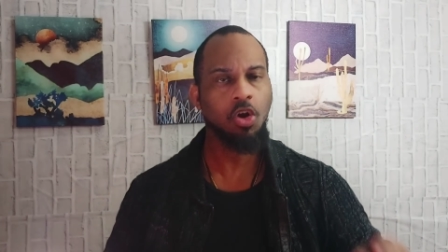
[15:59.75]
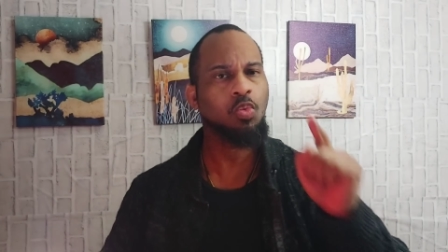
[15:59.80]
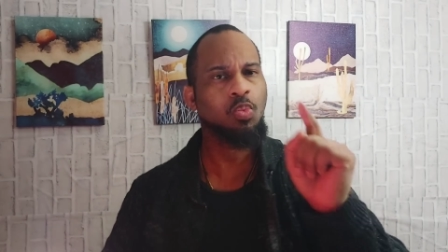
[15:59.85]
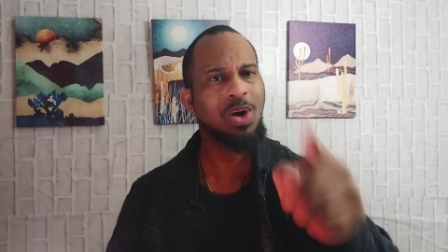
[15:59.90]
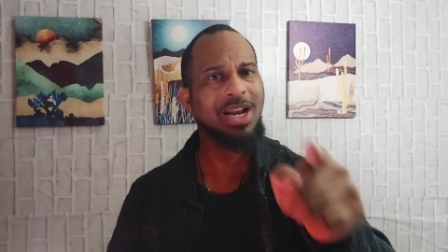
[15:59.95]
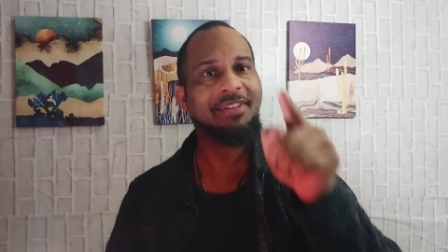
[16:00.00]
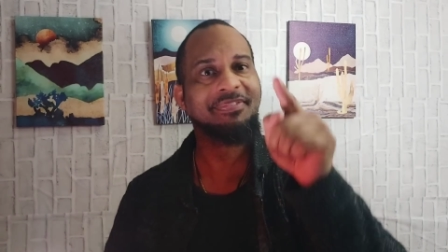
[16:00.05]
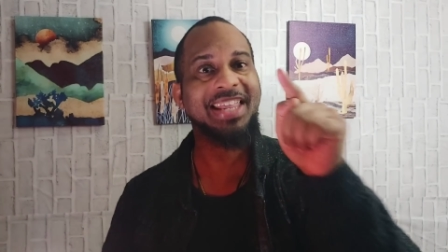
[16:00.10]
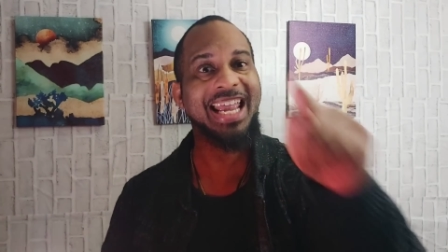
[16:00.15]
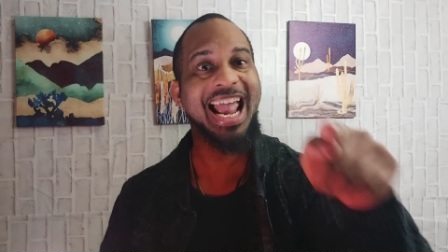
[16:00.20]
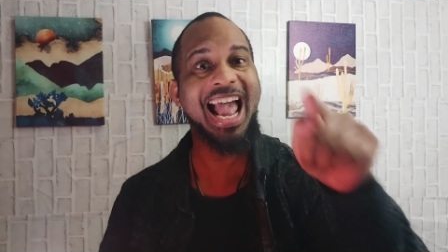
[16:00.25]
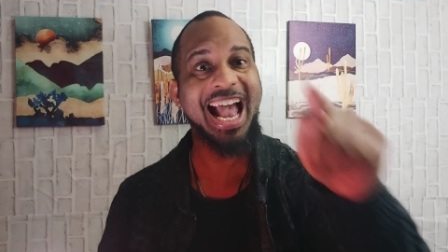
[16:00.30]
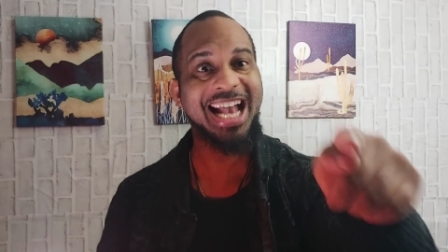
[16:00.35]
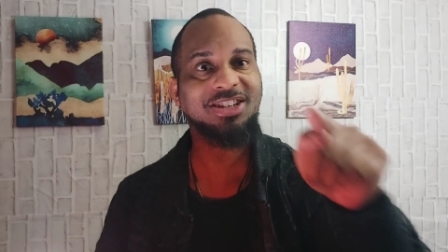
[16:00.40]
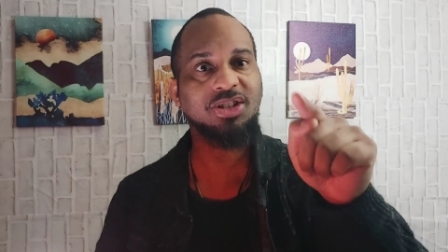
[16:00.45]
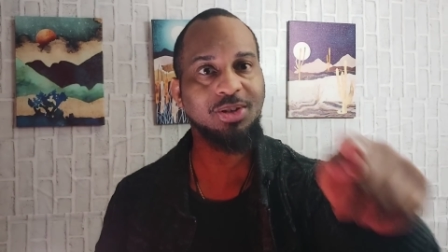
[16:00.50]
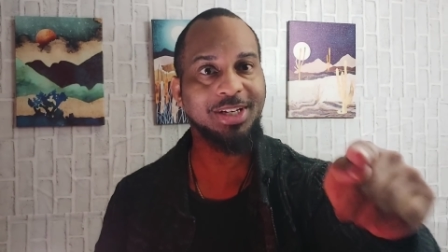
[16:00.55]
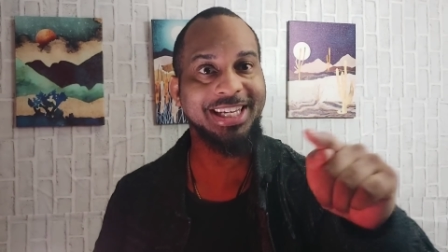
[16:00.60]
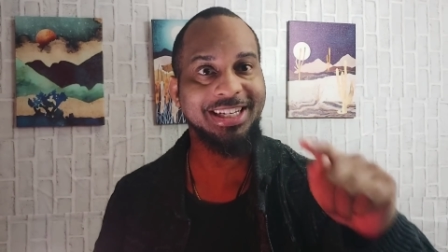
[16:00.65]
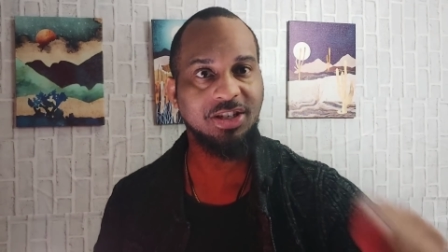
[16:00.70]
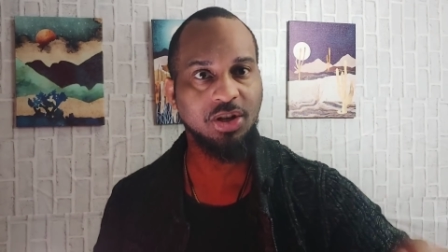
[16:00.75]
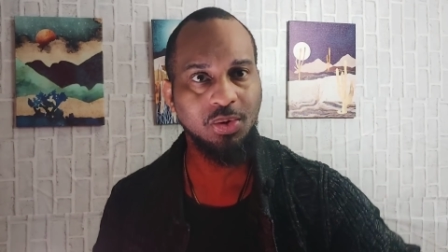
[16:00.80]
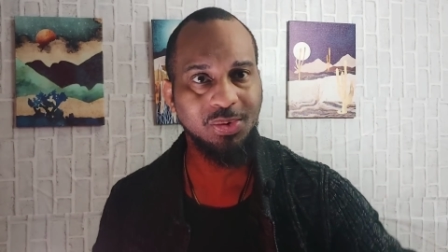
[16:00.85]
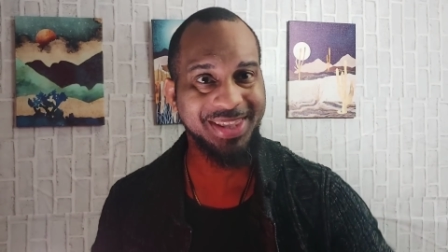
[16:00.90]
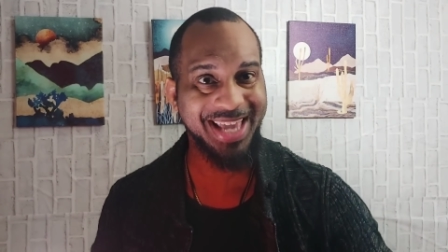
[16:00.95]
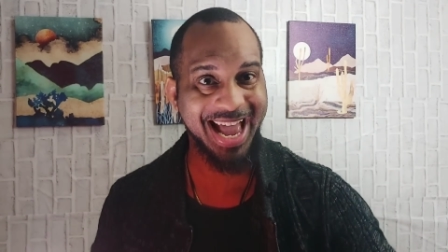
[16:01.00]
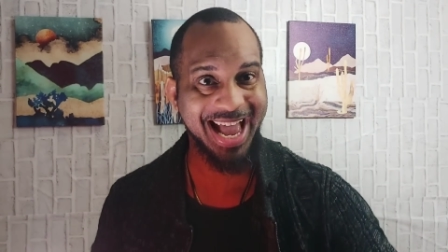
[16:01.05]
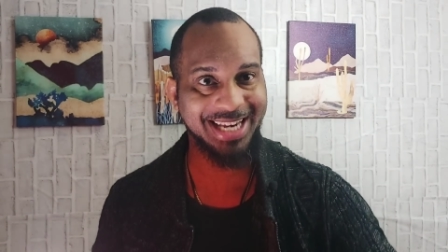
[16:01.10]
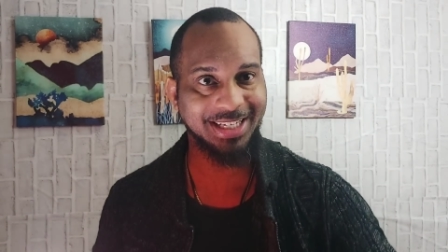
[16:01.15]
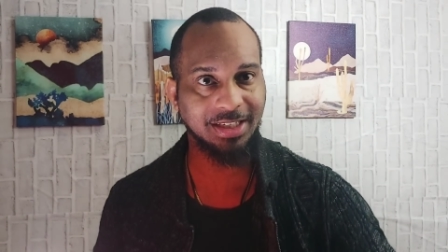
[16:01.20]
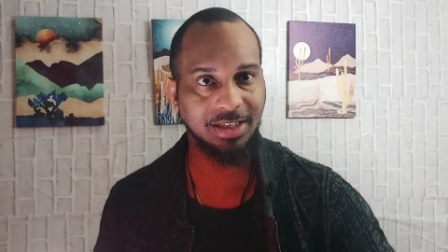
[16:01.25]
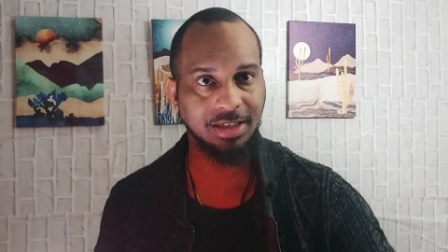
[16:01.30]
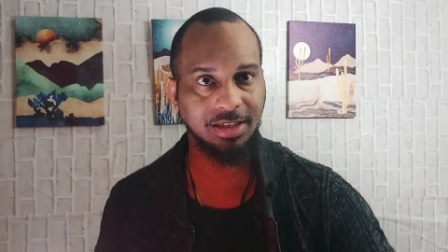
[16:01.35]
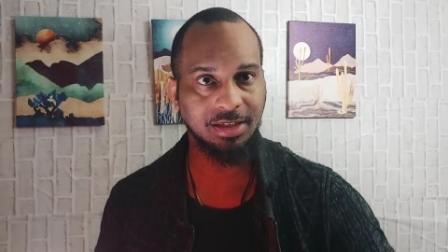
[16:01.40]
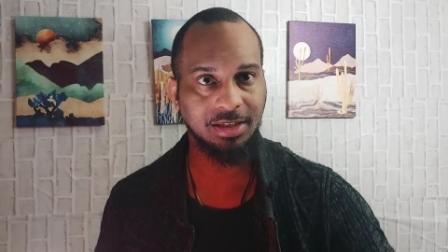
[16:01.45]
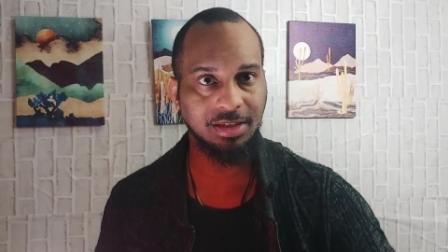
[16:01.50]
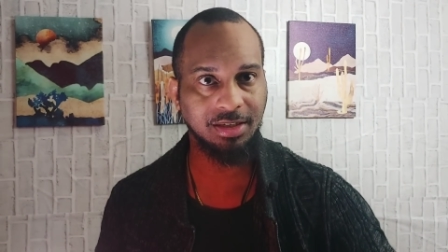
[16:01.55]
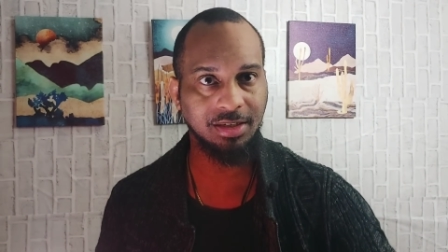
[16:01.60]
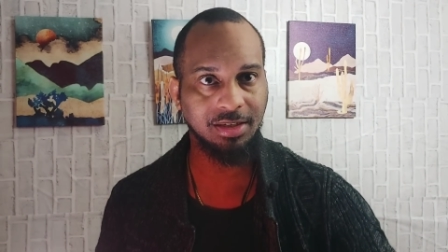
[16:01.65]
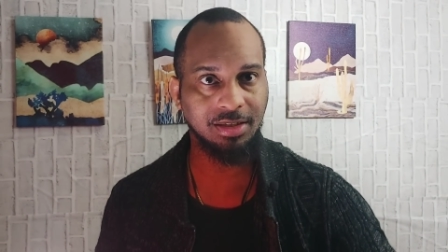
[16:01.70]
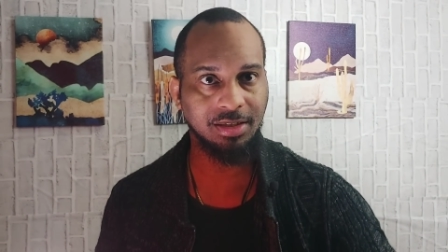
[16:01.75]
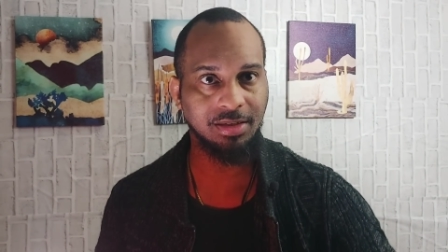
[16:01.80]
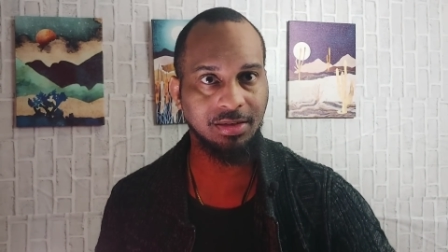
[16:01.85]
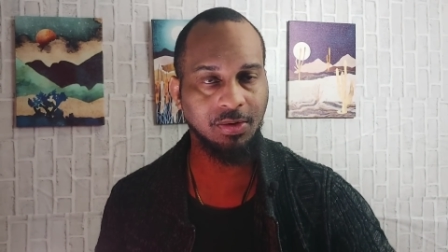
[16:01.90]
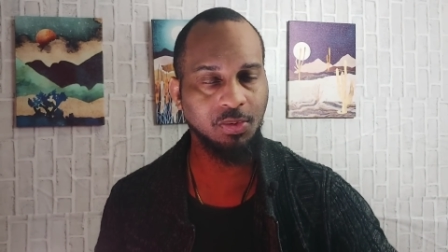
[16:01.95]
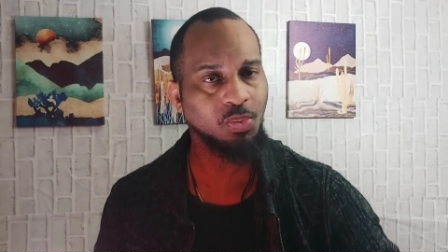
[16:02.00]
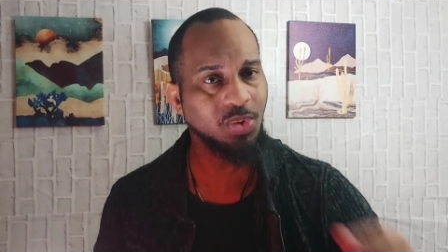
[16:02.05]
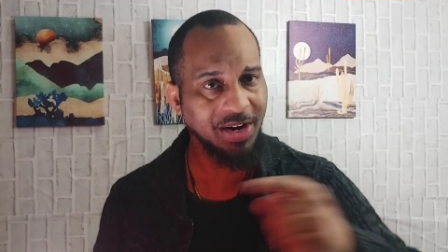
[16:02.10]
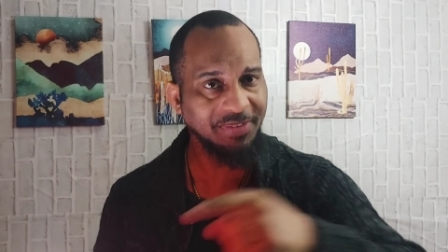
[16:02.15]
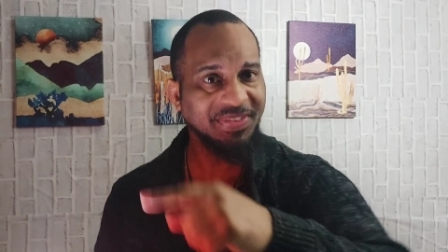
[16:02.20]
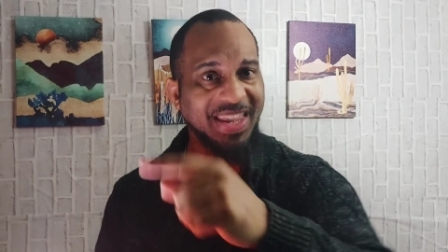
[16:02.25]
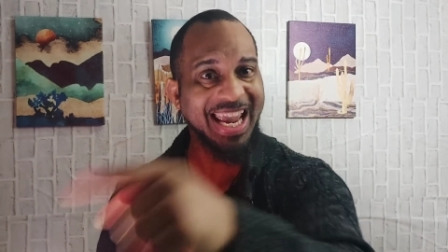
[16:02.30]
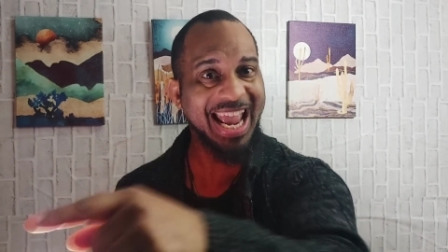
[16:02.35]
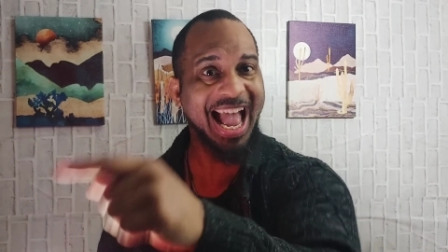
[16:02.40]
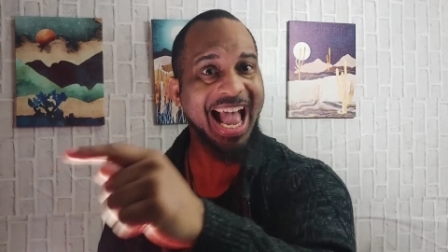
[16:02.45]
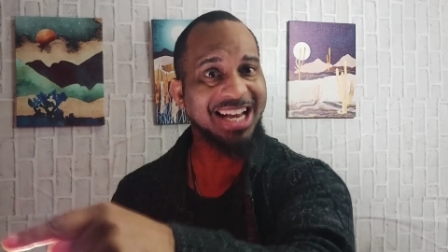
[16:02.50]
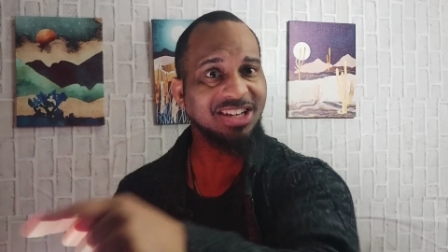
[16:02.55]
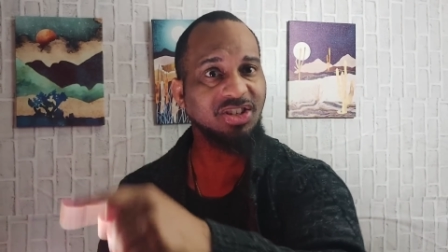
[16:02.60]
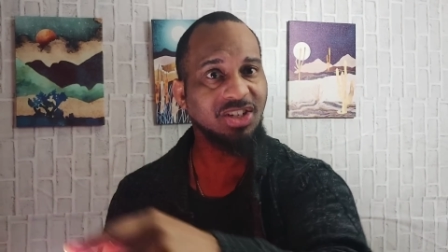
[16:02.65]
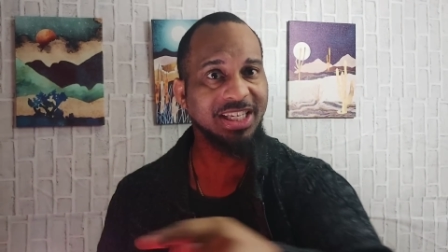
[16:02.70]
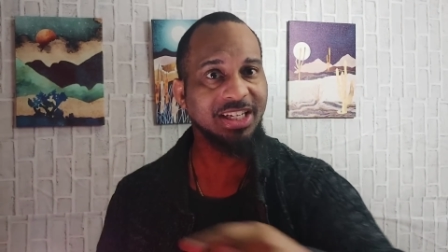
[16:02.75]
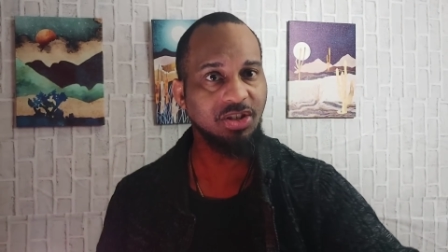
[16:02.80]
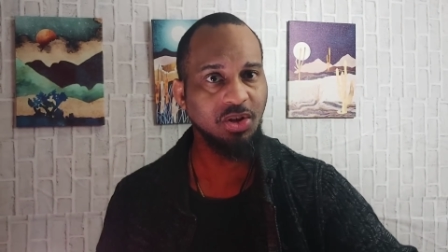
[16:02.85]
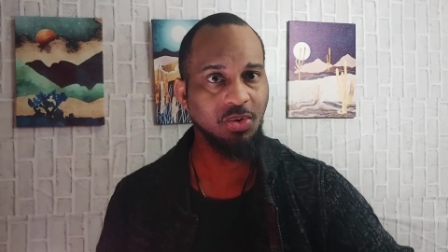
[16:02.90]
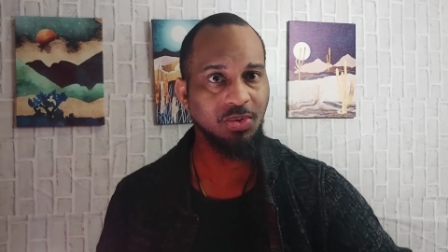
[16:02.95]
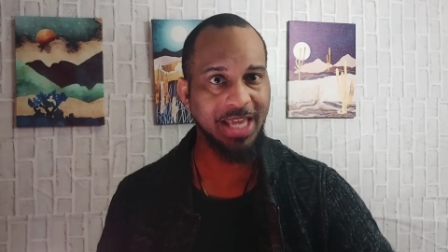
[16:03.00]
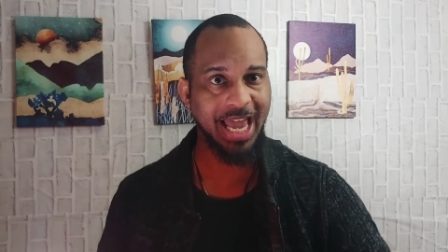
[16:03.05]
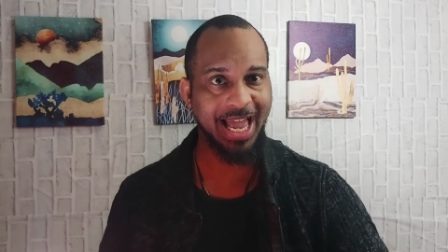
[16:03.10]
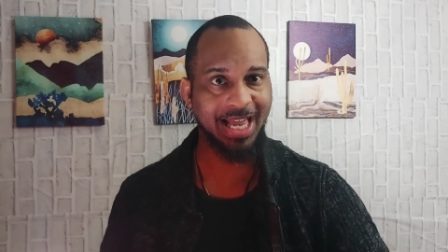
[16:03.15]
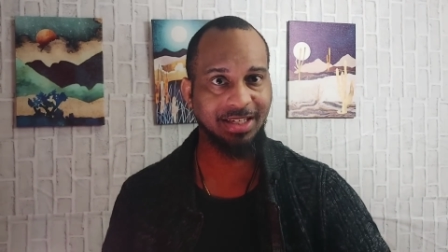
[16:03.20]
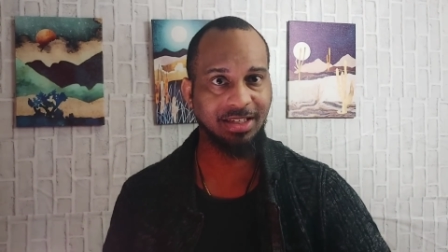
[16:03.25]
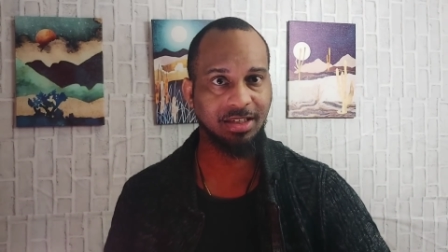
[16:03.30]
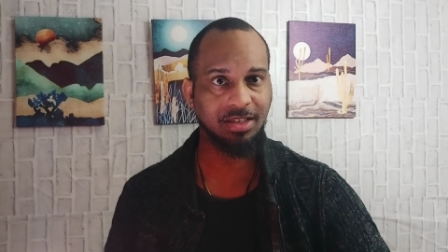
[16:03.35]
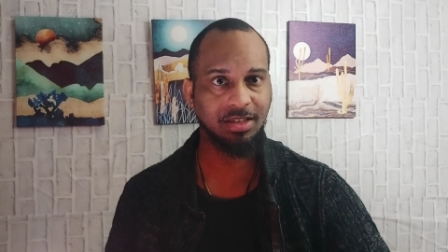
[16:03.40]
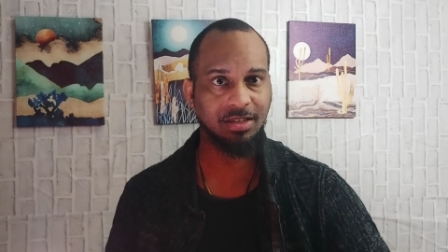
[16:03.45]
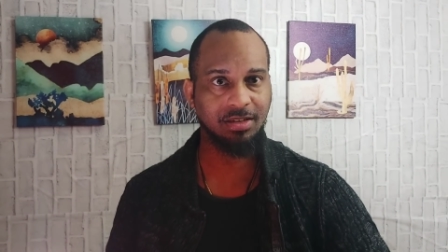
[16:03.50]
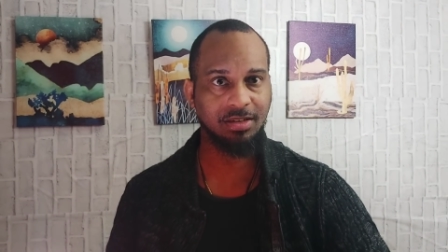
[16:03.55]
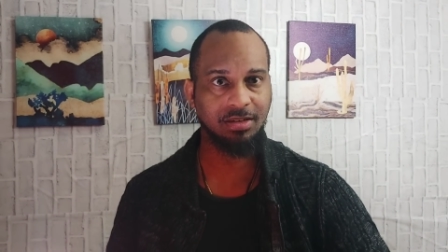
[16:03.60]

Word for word: What if they actually do that? What if they actually do that?